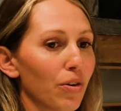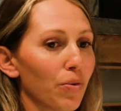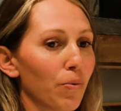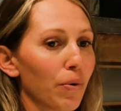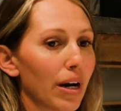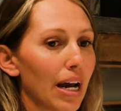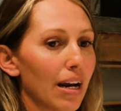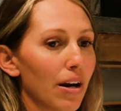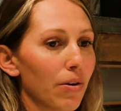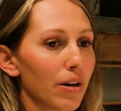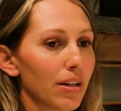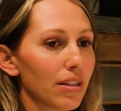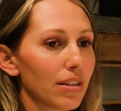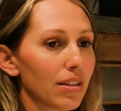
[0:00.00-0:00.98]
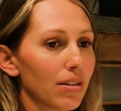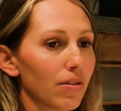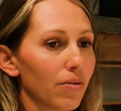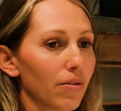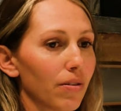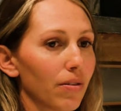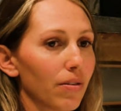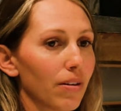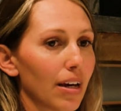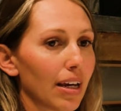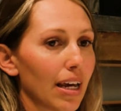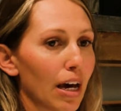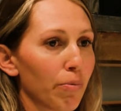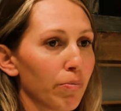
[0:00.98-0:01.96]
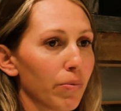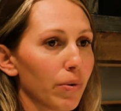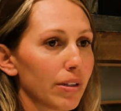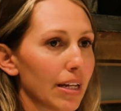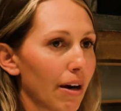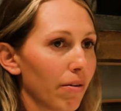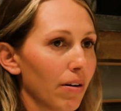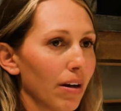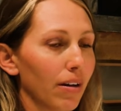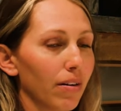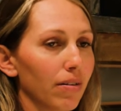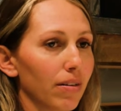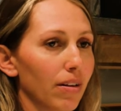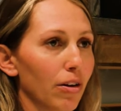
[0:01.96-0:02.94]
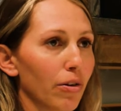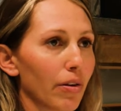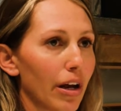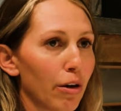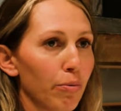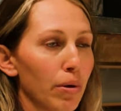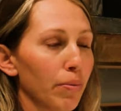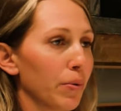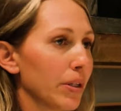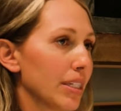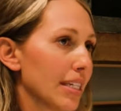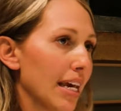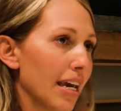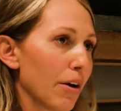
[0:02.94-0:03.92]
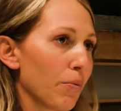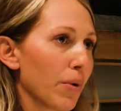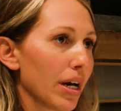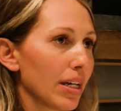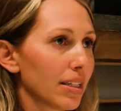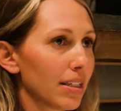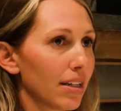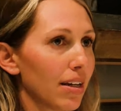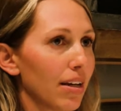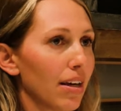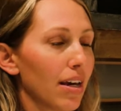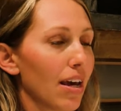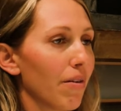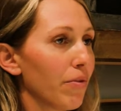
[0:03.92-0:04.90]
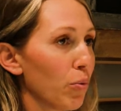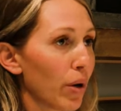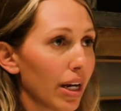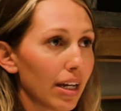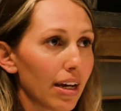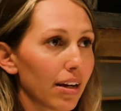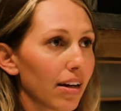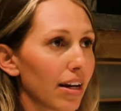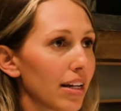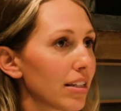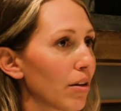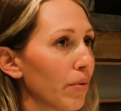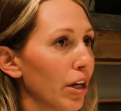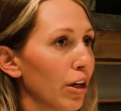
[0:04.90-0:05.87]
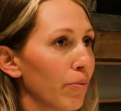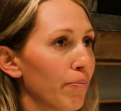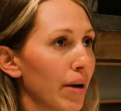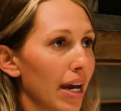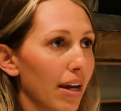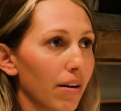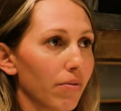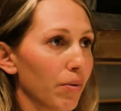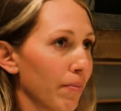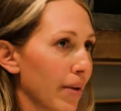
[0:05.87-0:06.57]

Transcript: what I noticed that kept resounding, you know, a lot of people would say it was, if you want to get good at something, paint from